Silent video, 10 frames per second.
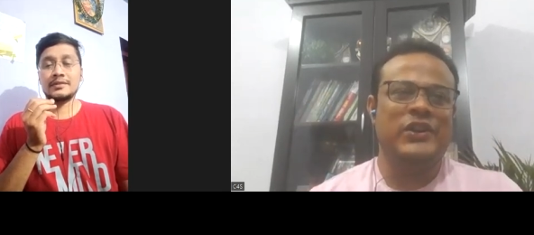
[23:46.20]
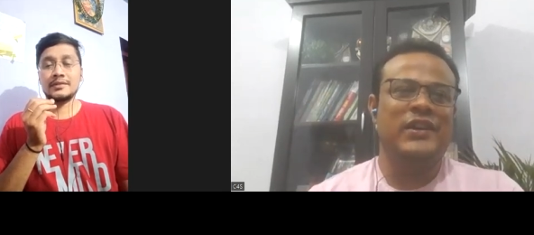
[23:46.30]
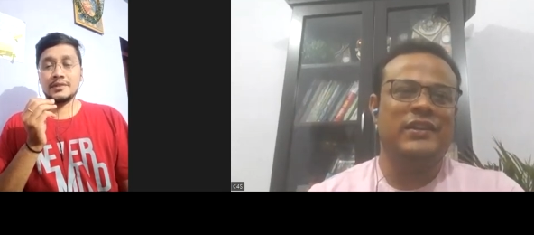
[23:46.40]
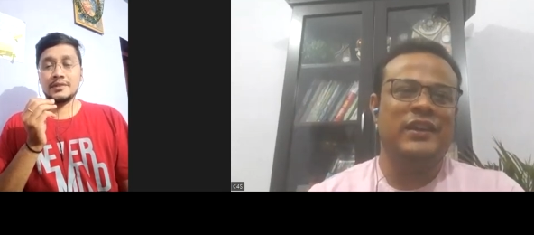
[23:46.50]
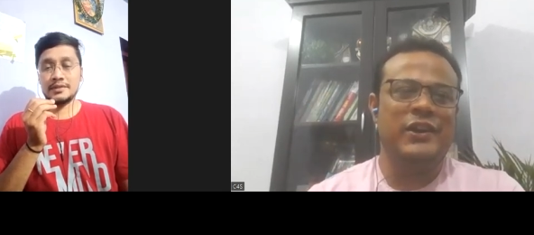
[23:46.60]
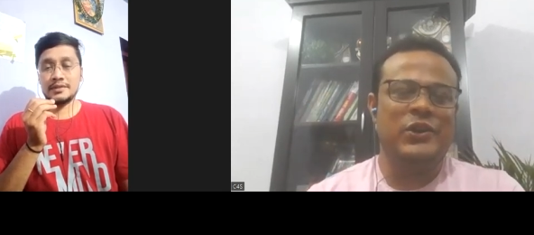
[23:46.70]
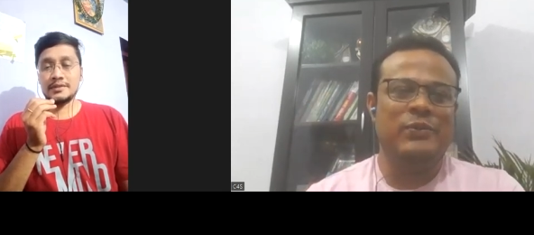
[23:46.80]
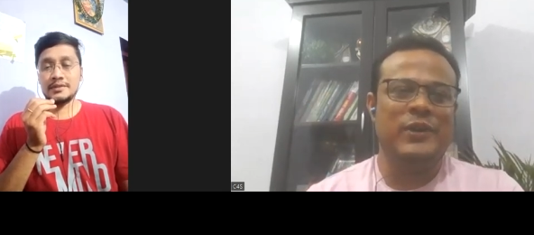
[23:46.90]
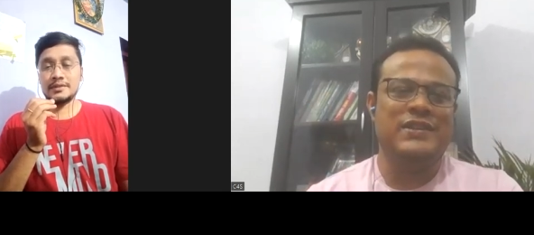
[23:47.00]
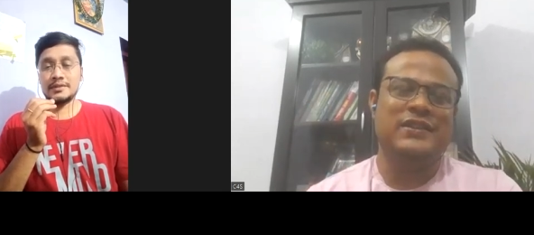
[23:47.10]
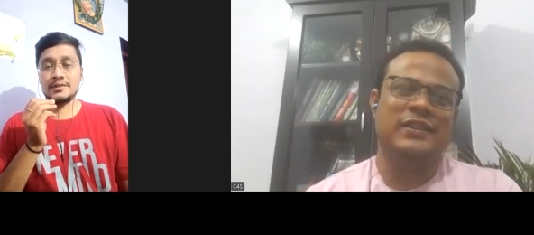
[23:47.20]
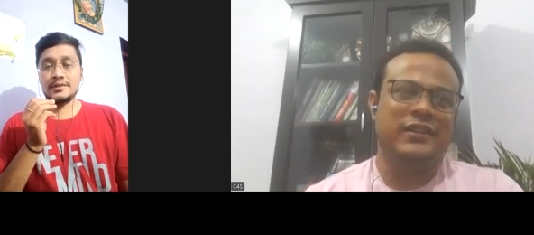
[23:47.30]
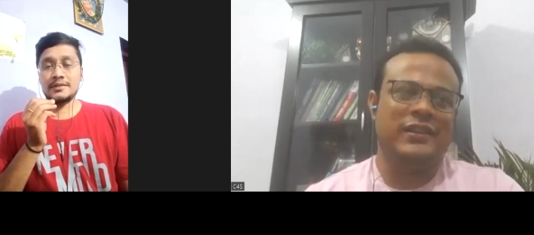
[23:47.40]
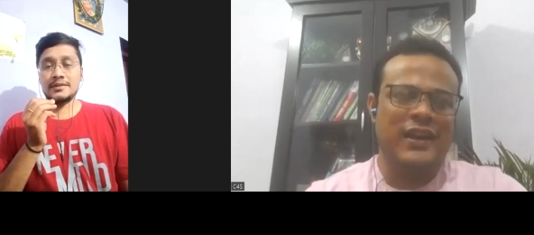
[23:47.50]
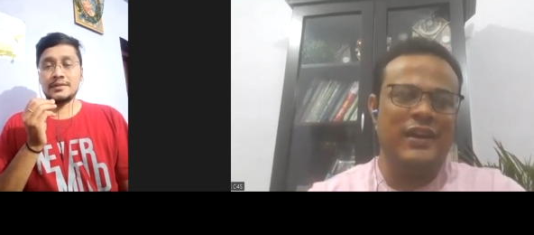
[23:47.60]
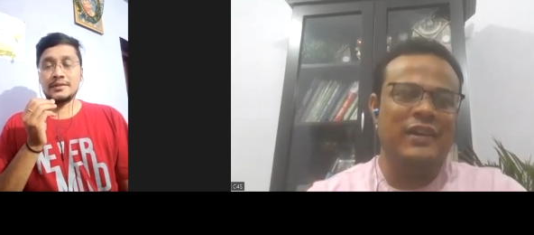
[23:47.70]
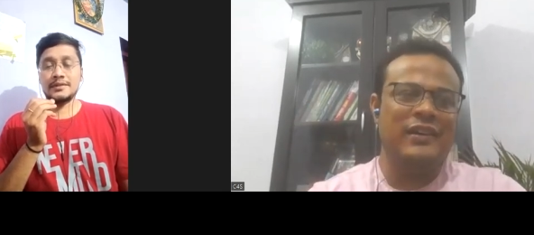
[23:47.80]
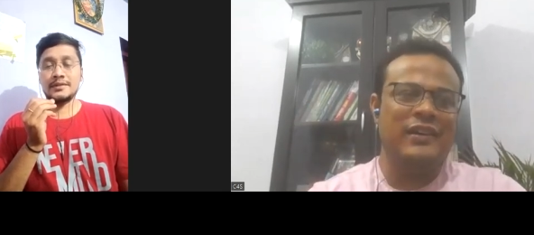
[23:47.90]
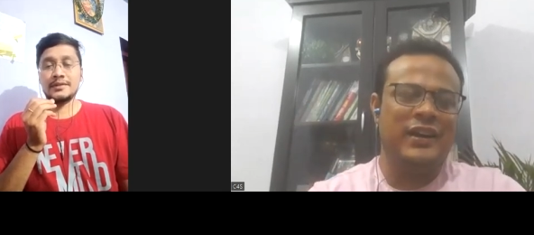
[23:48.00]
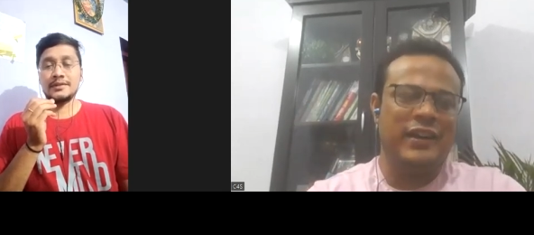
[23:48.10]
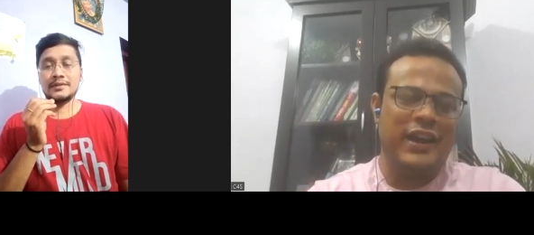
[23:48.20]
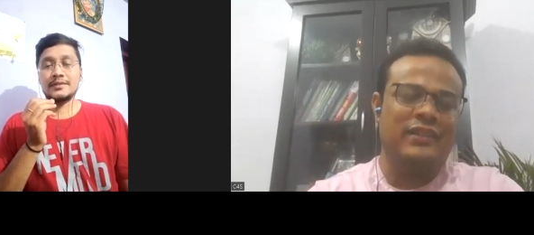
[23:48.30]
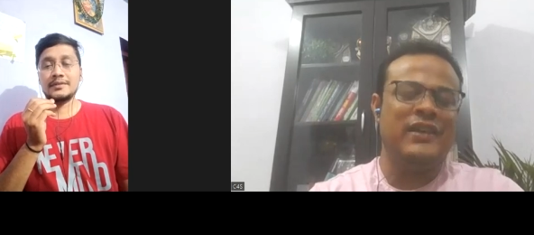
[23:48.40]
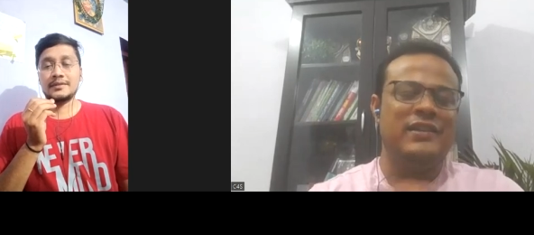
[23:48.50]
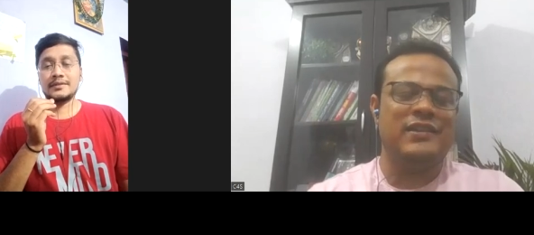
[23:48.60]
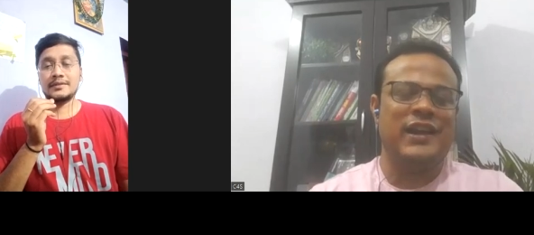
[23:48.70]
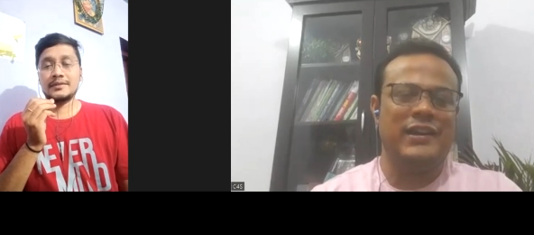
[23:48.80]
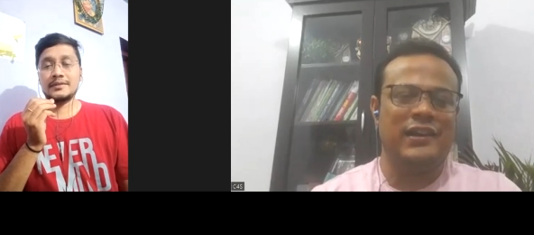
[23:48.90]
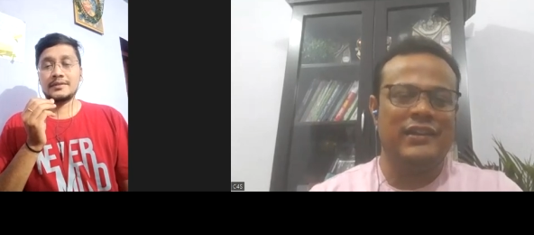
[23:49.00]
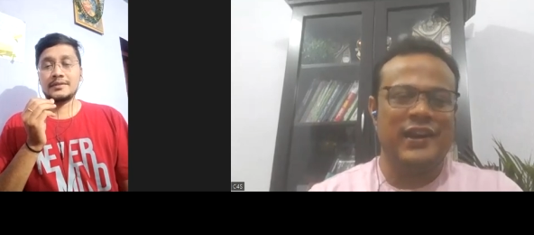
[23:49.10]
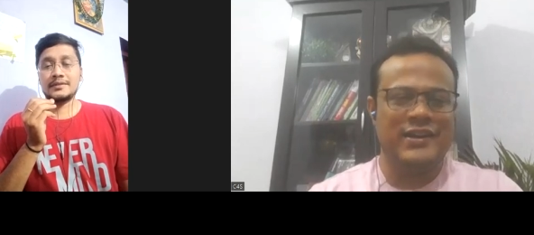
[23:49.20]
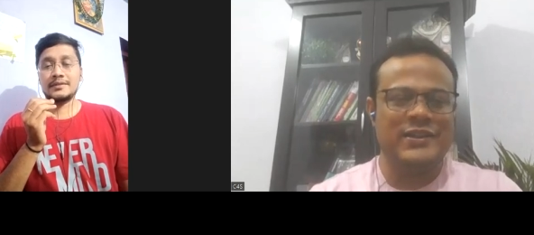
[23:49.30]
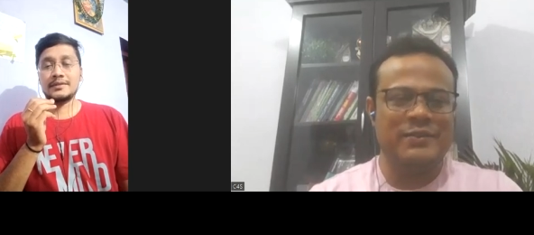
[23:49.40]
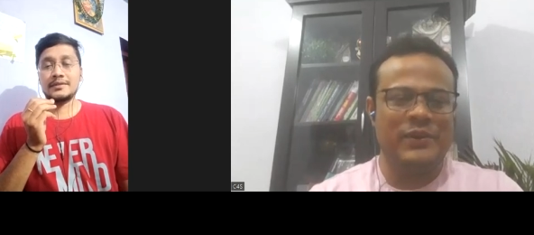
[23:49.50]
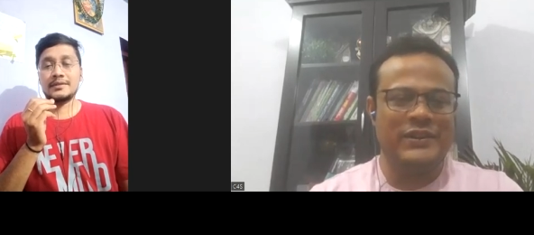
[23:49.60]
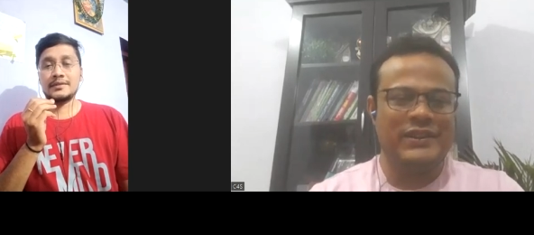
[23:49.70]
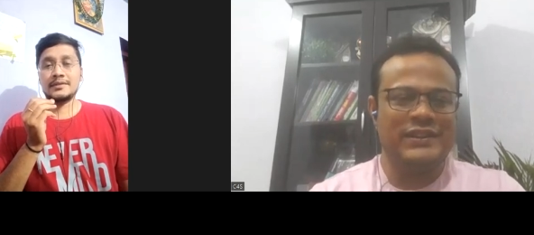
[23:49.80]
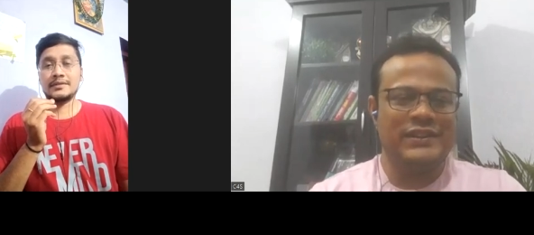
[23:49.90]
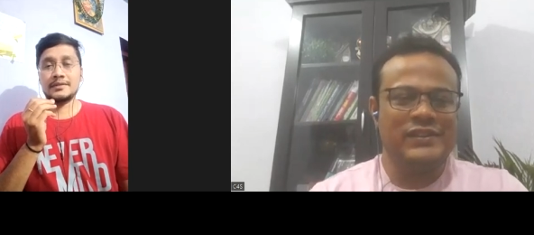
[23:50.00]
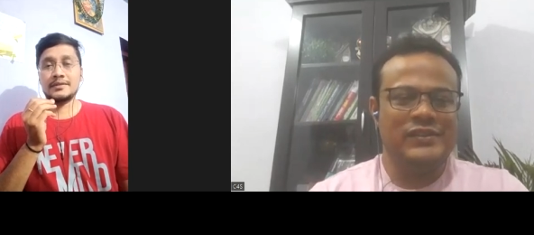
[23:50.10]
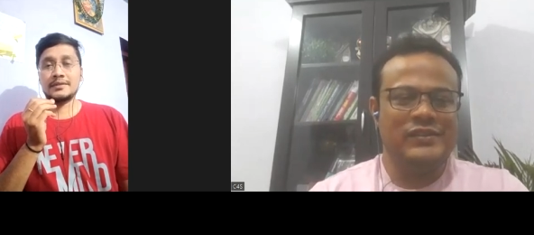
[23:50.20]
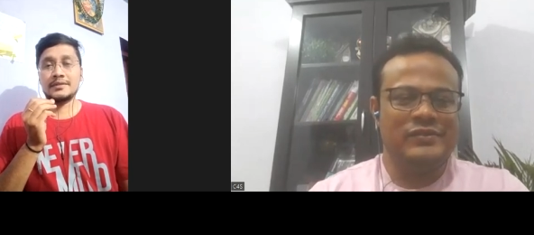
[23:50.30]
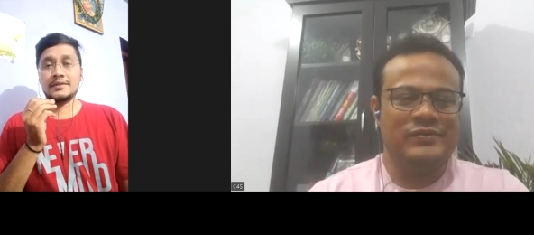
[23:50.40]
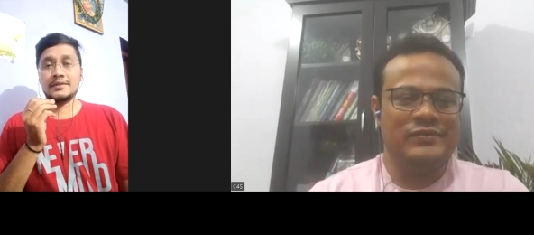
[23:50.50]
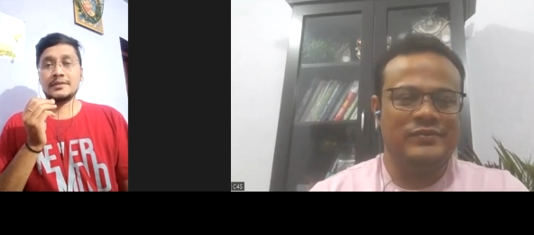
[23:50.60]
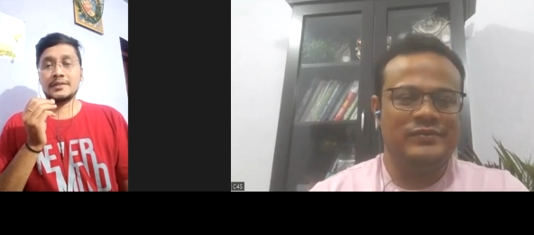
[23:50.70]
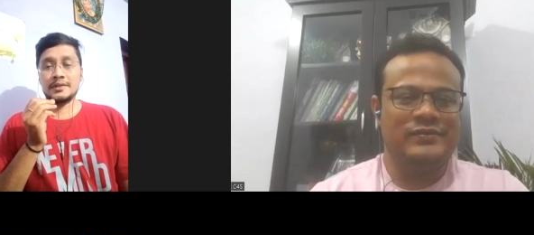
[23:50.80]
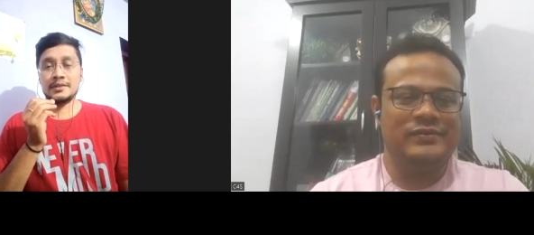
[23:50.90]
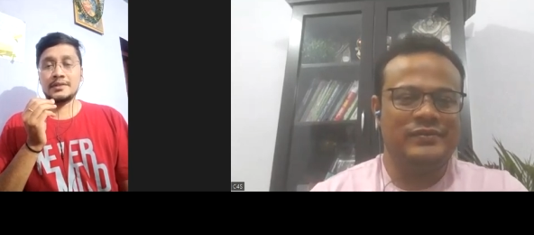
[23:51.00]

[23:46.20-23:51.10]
Speaker 1: should yes. not think too much. Think. Uh, take things lightly. That's important. Yes. Sir.